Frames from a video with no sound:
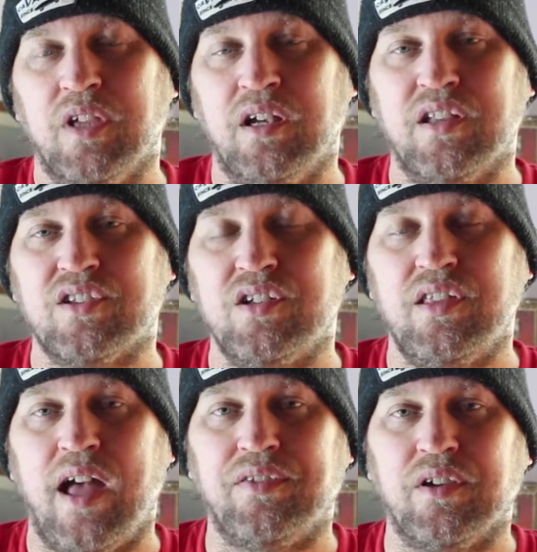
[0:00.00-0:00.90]
In addition to
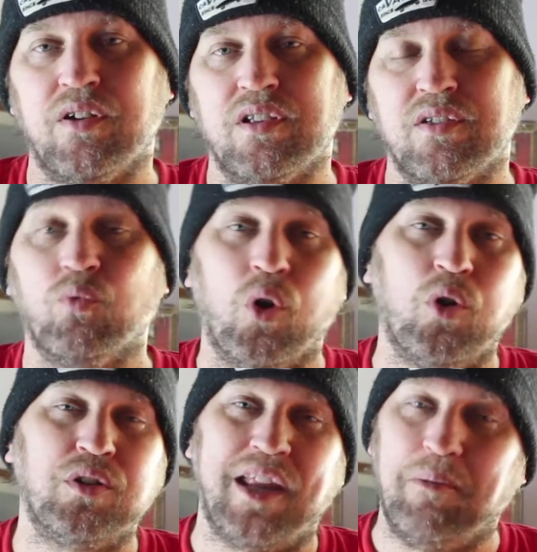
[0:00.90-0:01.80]
that, there is a
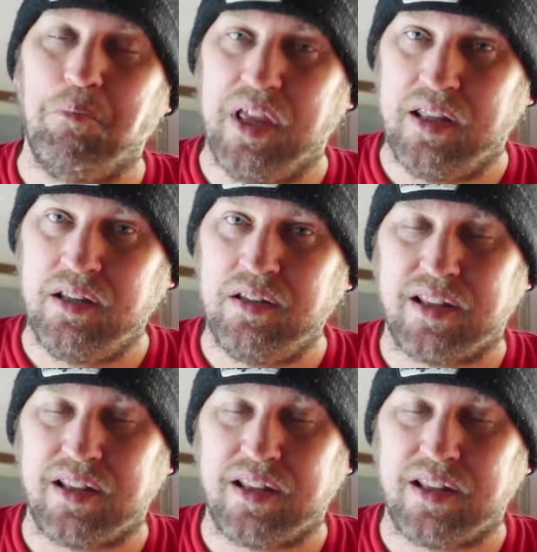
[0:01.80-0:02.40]
rogue named Min.